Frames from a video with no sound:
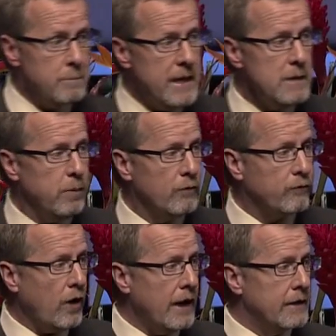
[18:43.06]
people
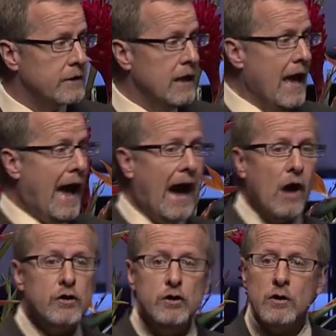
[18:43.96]
frightened.
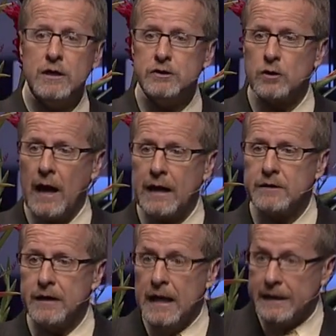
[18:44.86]
How do you
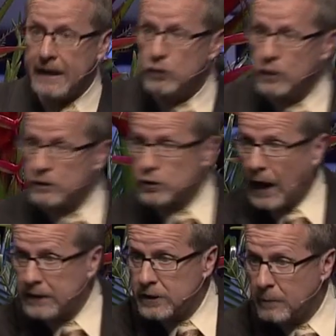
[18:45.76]
contract it? Can you
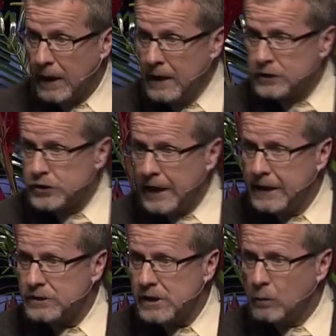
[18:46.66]
contract it by
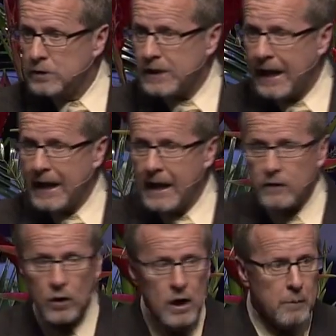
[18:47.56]
shaking someone's
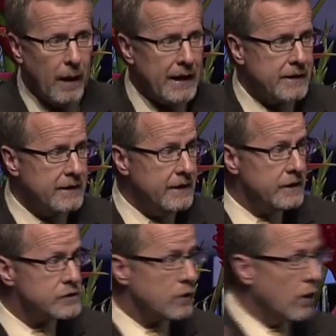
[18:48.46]
hand or by a kiss